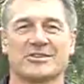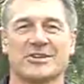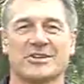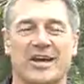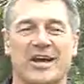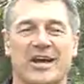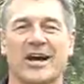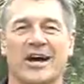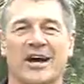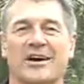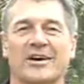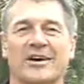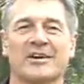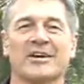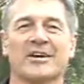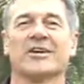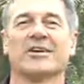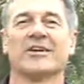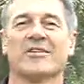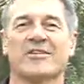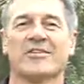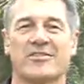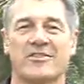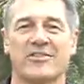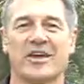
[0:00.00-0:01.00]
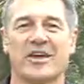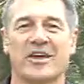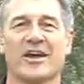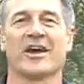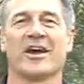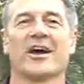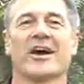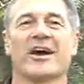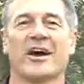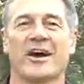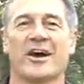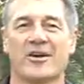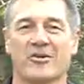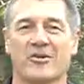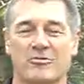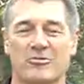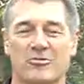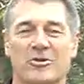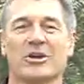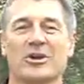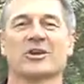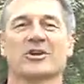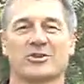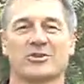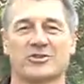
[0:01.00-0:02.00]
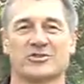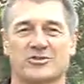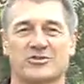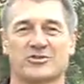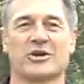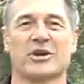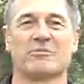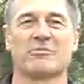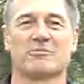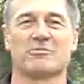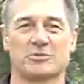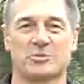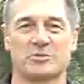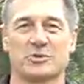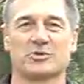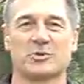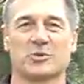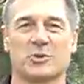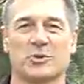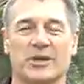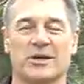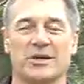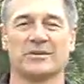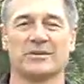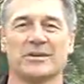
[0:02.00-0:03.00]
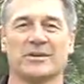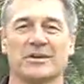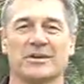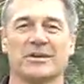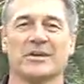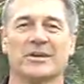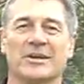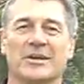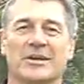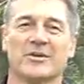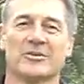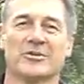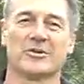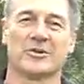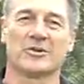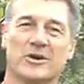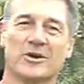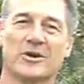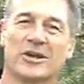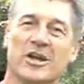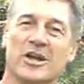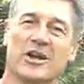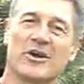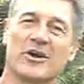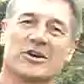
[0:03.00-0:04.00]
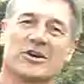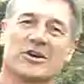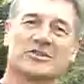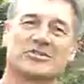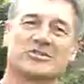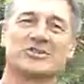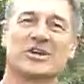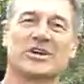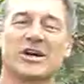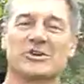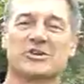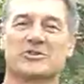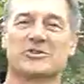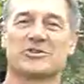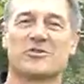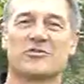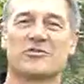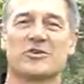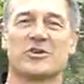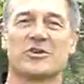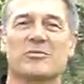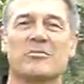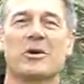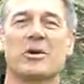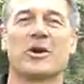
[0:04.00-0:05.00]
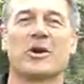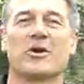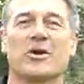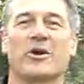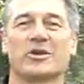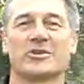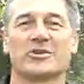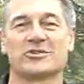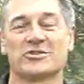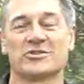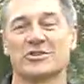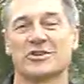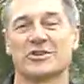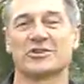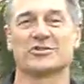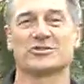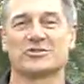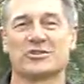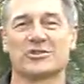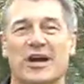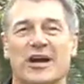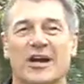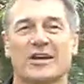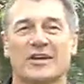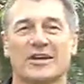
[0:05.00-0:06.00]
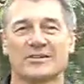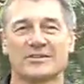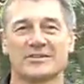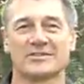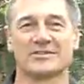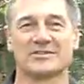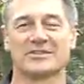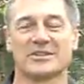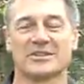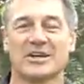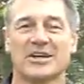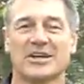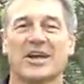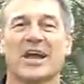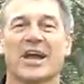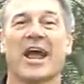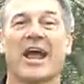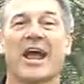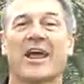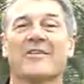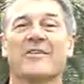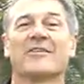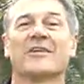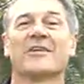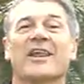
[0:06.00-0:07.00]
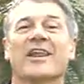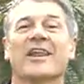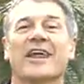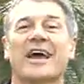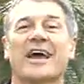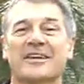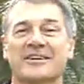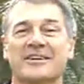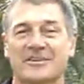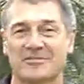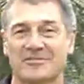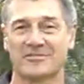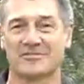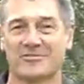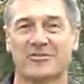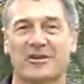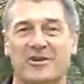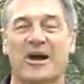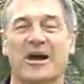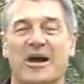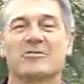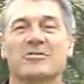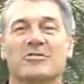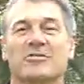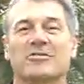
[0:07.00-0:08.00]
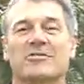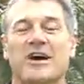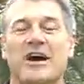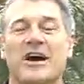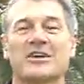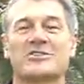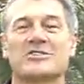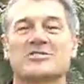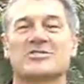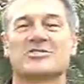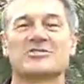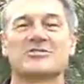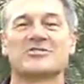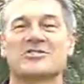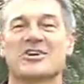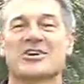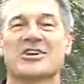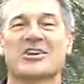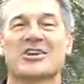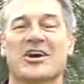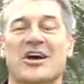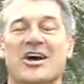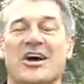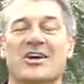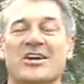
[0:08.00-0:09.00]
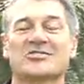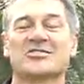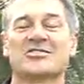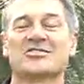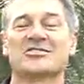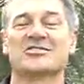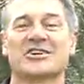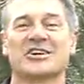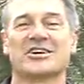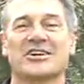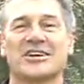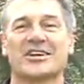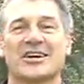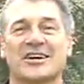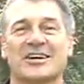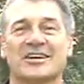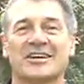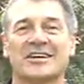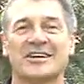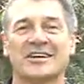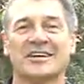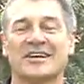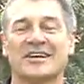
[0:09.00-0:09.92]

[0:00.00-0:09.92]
Now, there are real extremes between the gregarious nature of the Americans and the Australians and the Latin flavour of Argentina